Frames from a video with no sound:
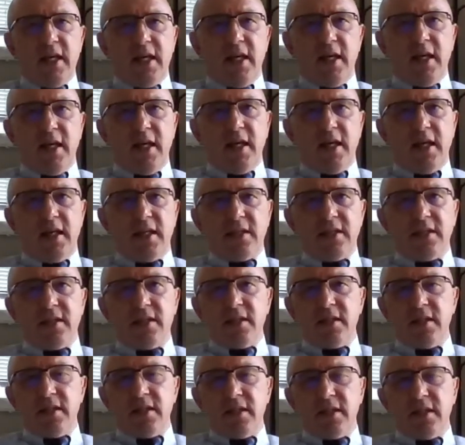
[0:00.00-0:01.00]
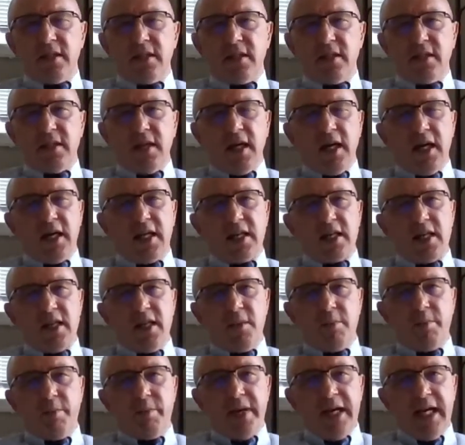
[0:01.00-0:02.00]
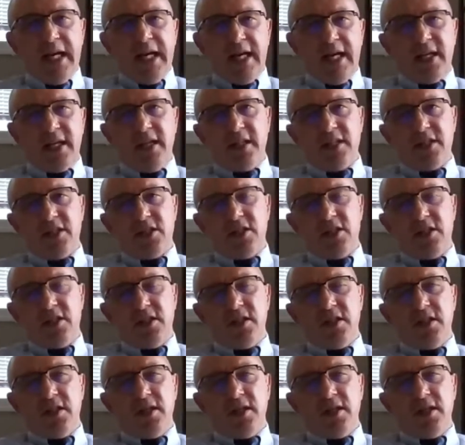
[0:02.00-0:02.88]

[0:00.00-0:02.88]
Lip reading: and tightly packaged